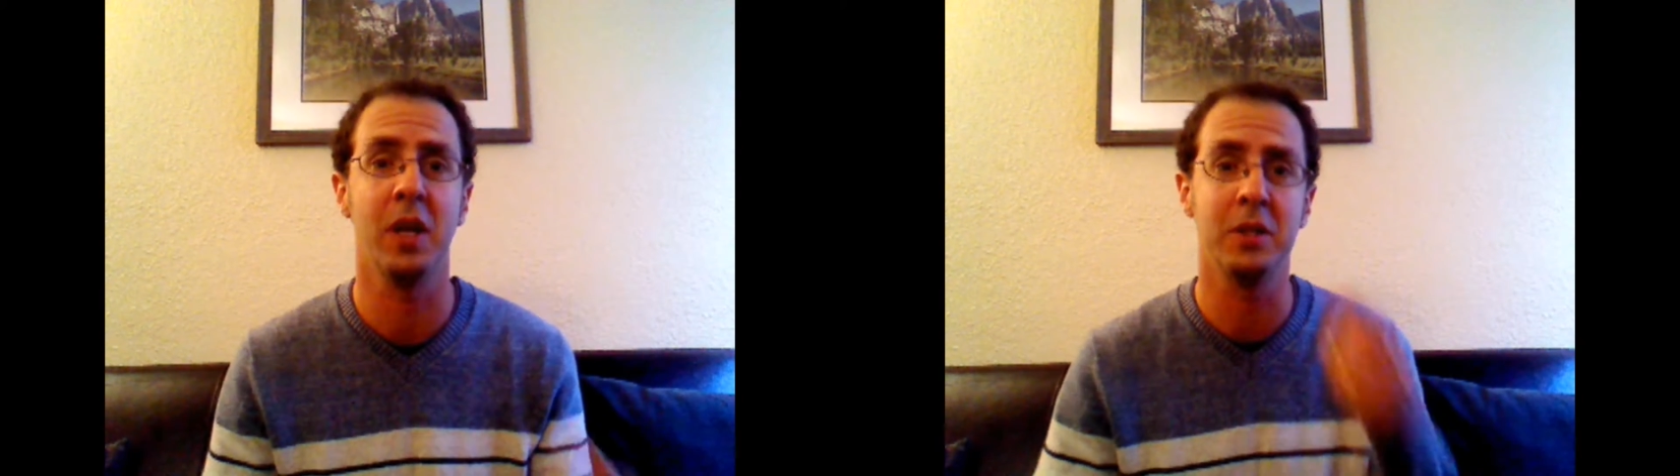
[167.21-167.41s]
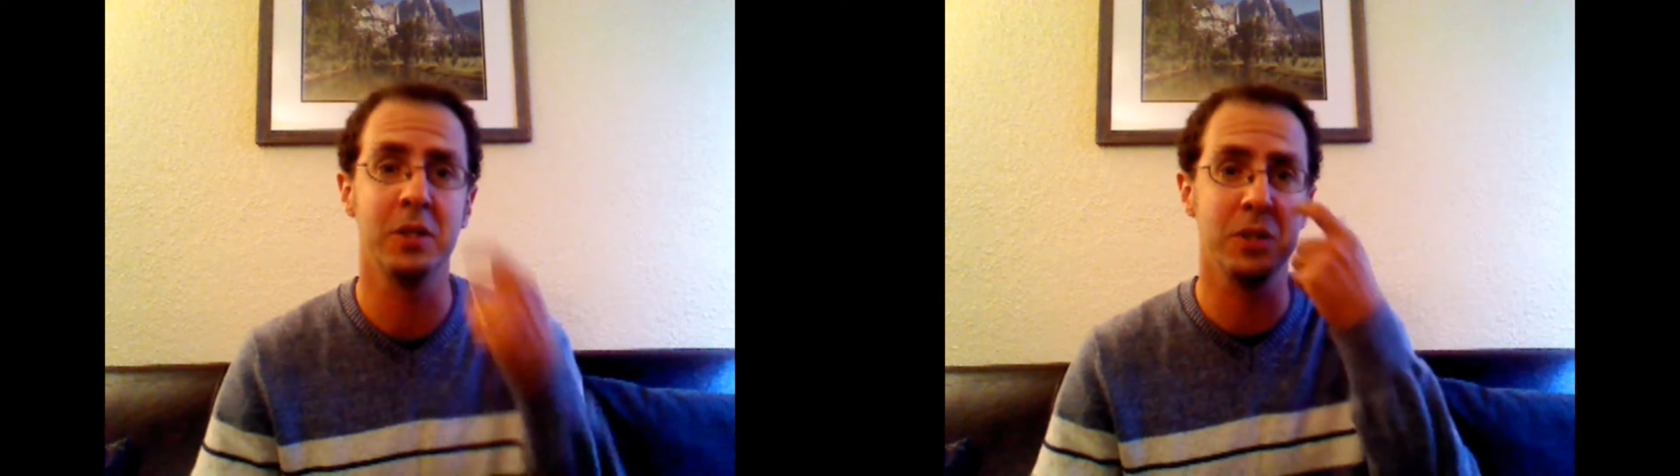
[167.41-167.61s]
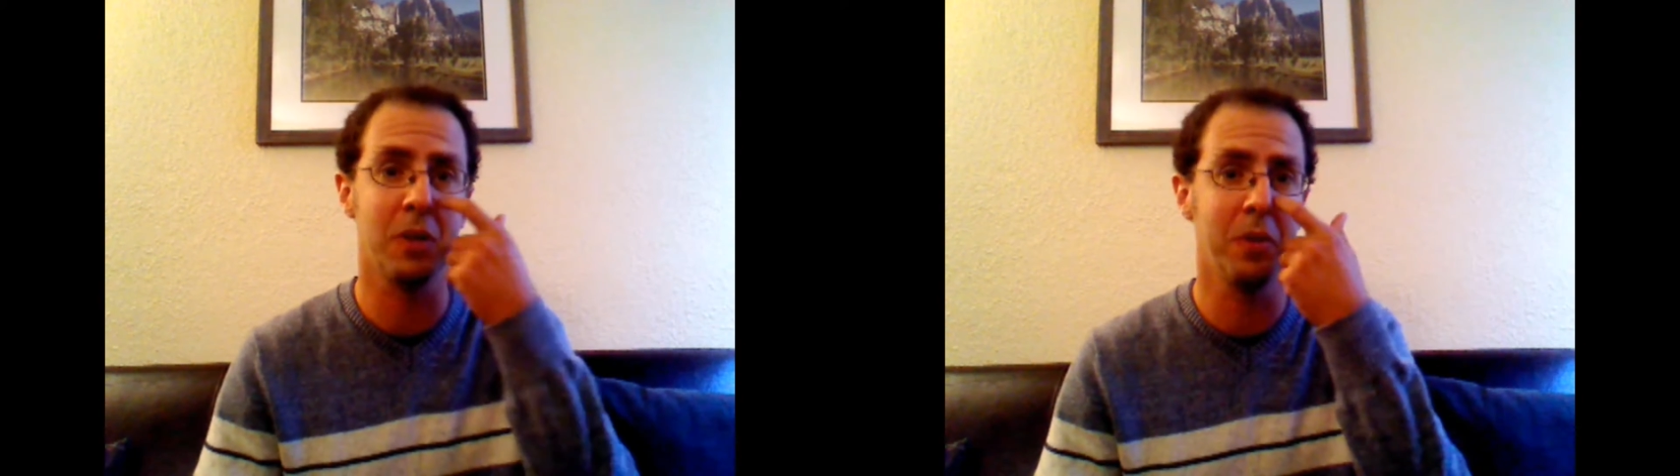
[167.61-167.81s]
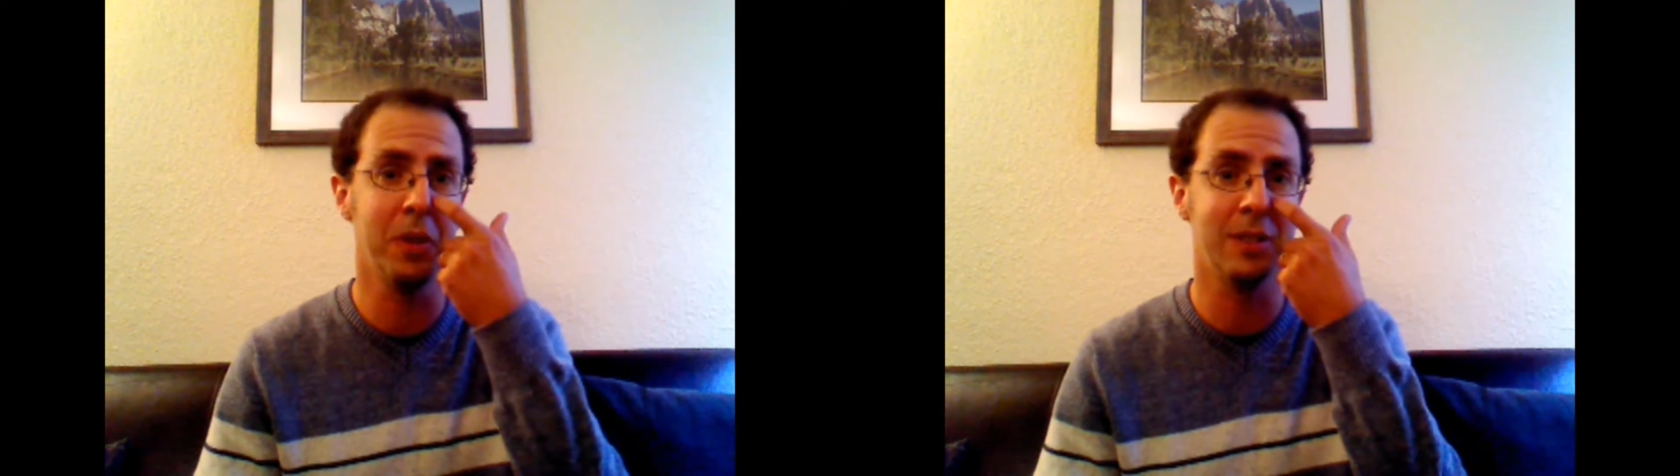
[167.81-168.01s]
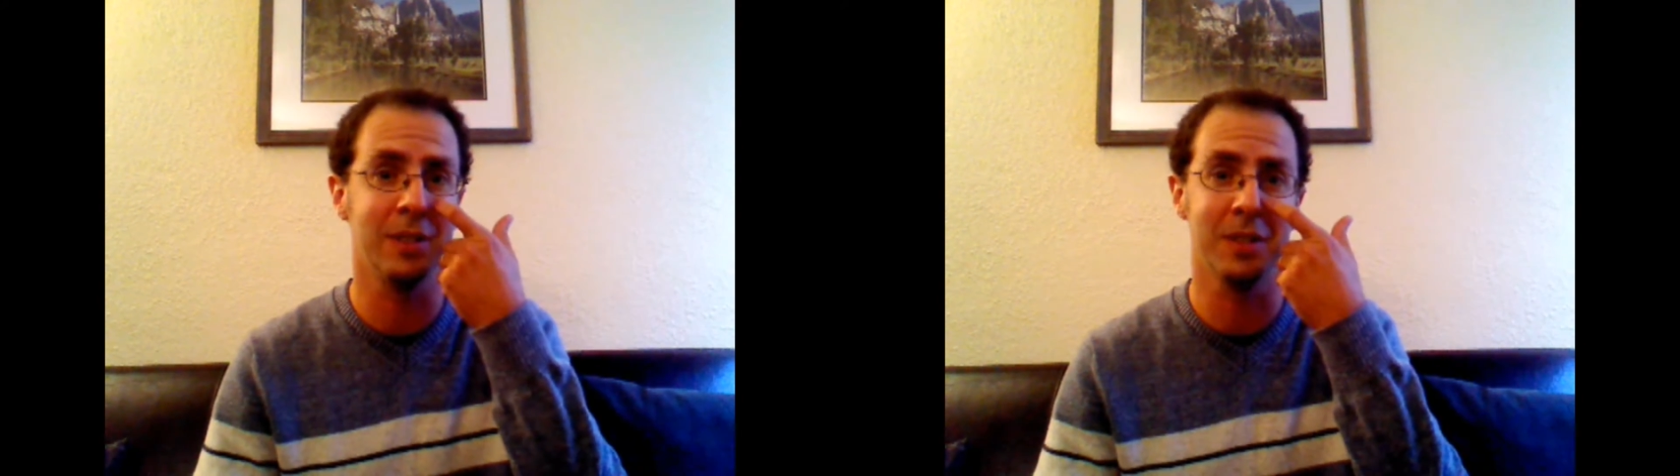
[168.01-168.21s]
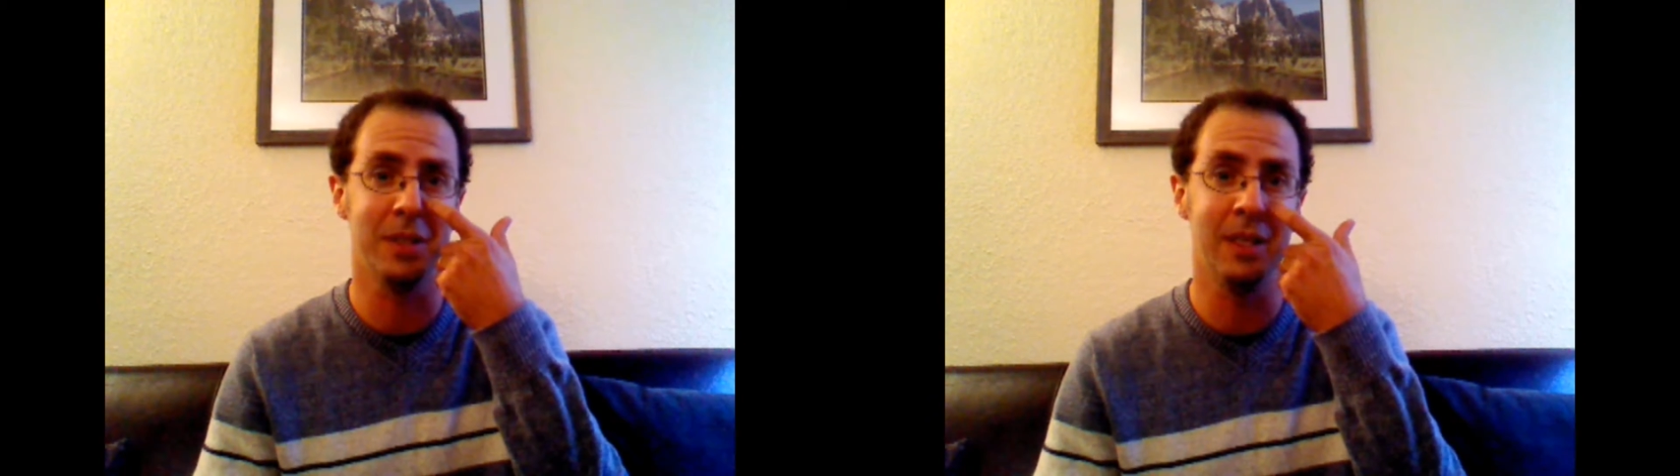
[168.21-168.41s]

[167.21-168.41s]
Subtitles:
And it's a suffering that doesn't